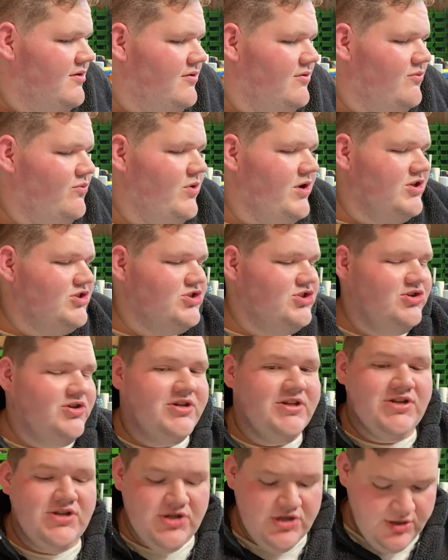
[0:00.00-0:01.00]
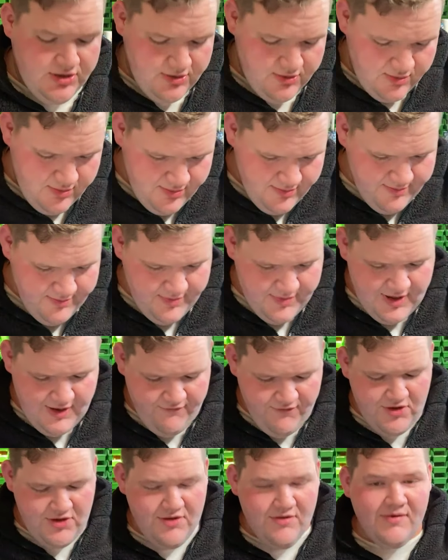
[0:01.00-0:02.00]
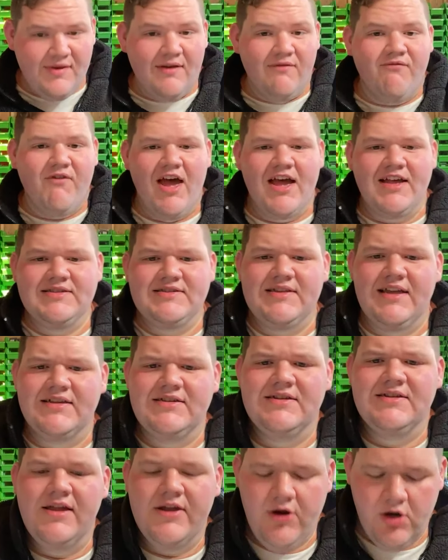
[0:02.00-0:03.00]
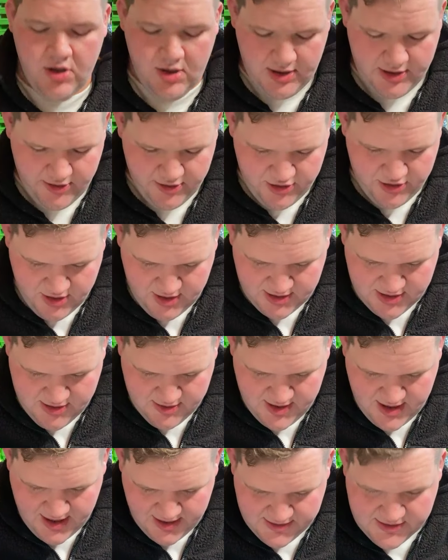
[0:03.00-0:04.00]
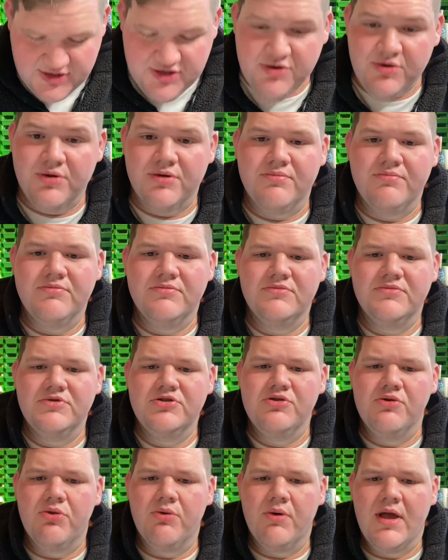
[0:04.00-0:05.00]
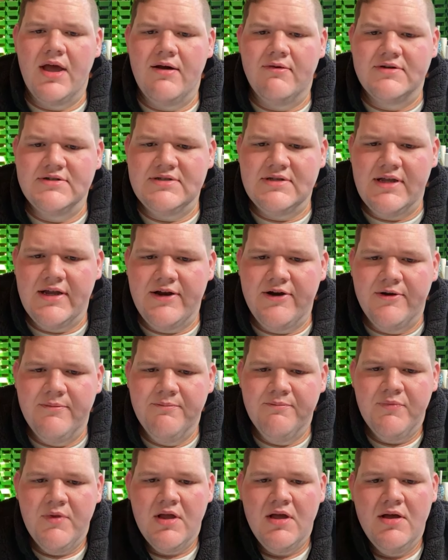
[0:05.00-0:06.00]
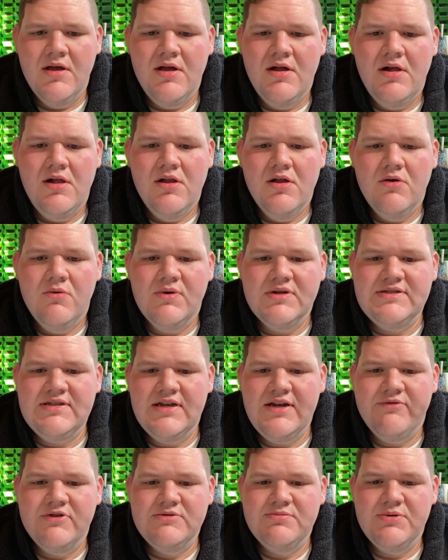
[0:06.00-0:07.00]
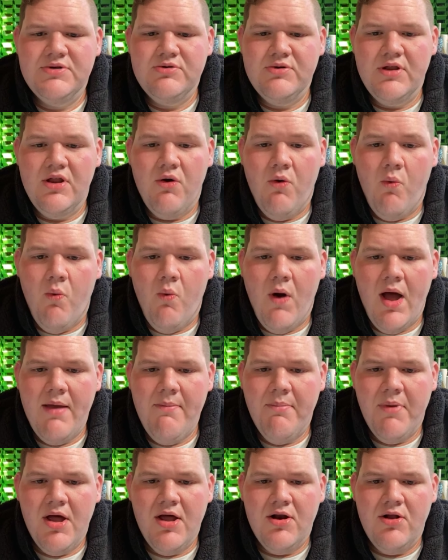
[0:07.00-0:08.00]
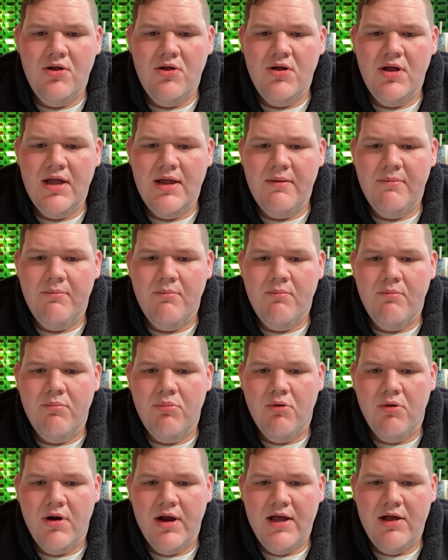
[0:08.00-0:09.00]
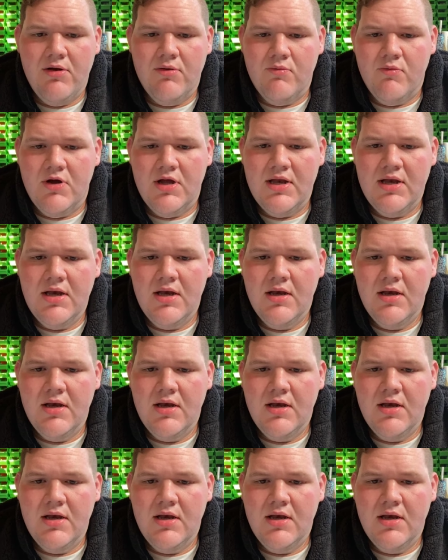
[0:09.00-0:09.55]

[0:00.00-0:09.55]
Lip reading: which you can do if you're using Fafsa to lay your glitter. You could do that 2 or 3 hours later. What's the difference between a white bottle and brown one?